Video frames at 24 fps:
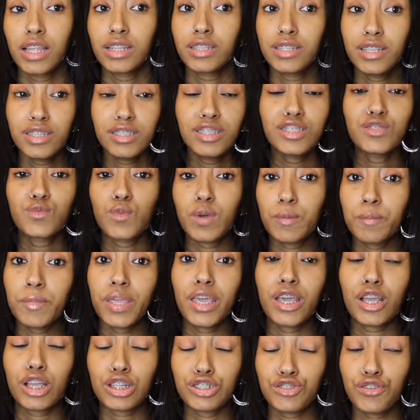this is when
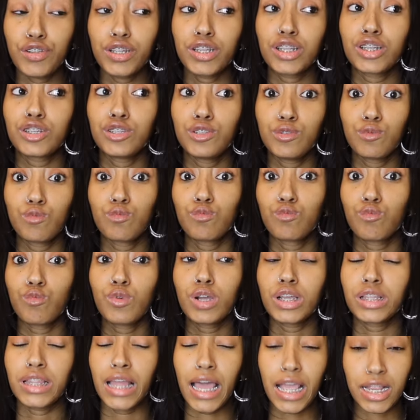me and Katrina
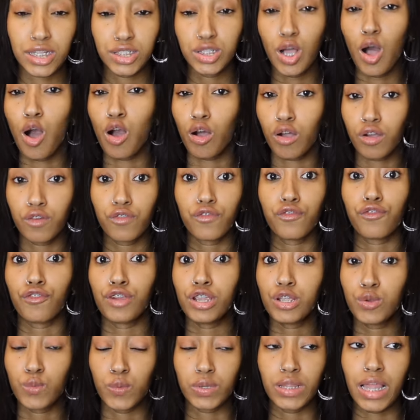would like talk
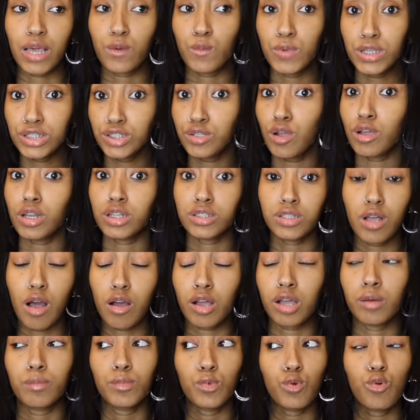frequent. Like, we started
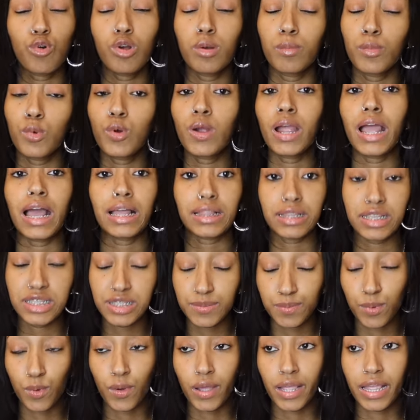talking more and more at this
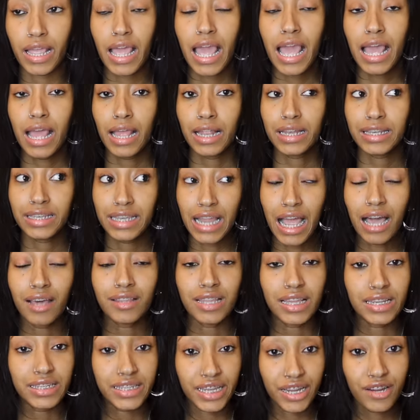point now
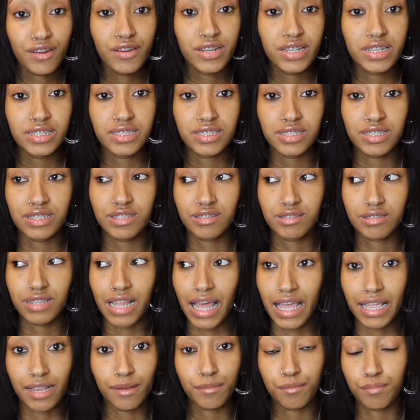that Darius is
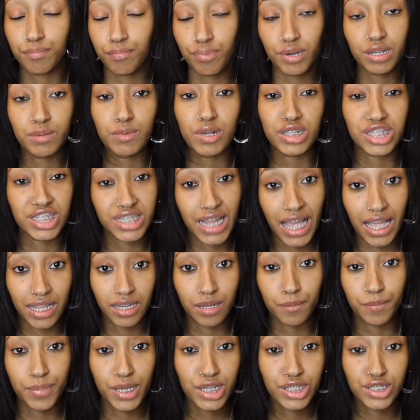like pretty much not
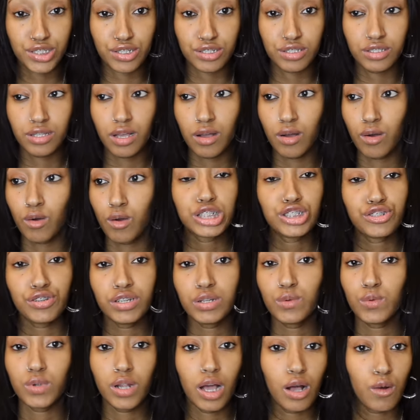in the picture. So
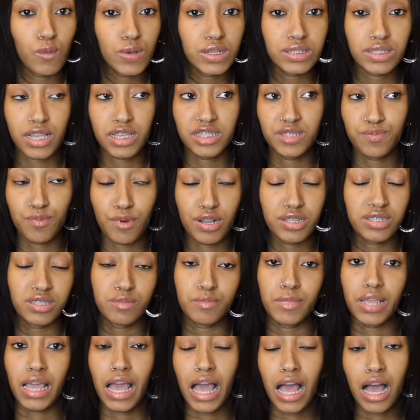Katrina would always express to
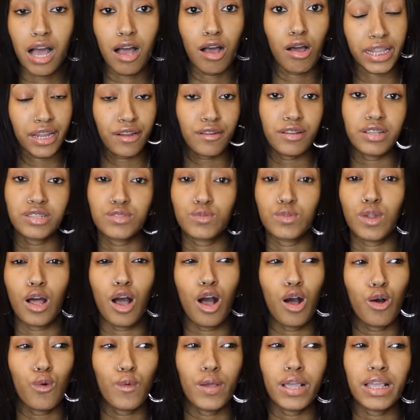me how Darius would
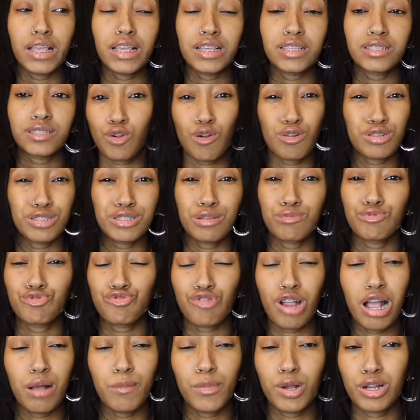always start some
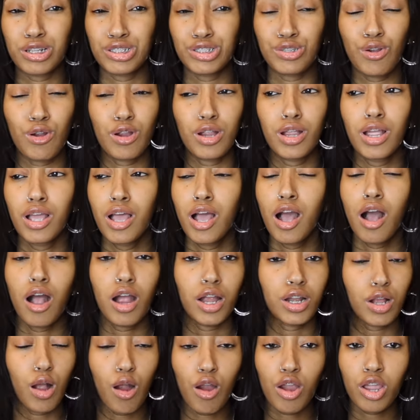drama or start
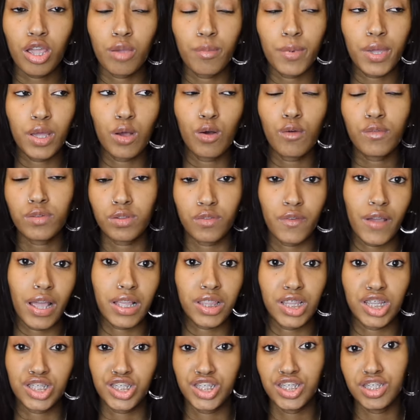an argument over the
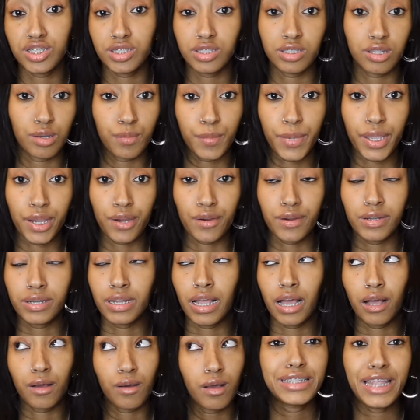fact that she's still married.
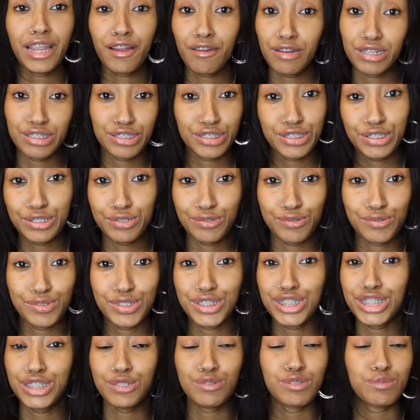Now, Darius knew
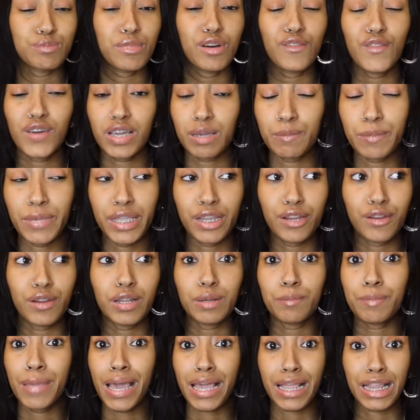she was motherfucking
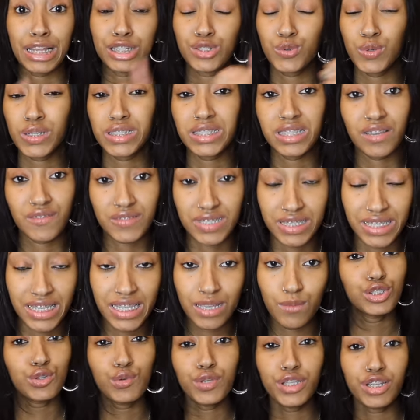married back in
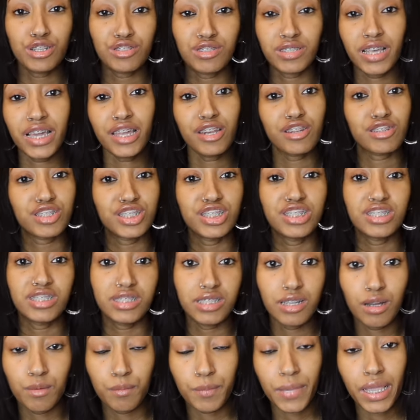2017. 2 years later, she's
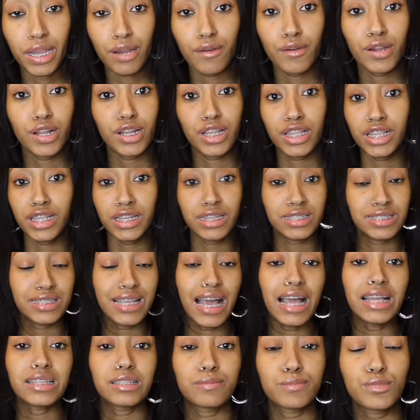still married and you
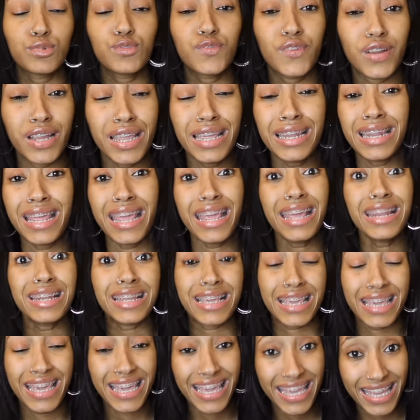decide to move her in and
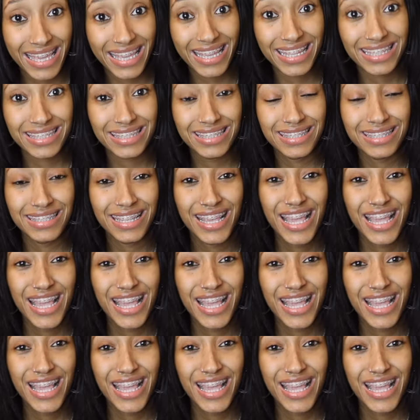the kids.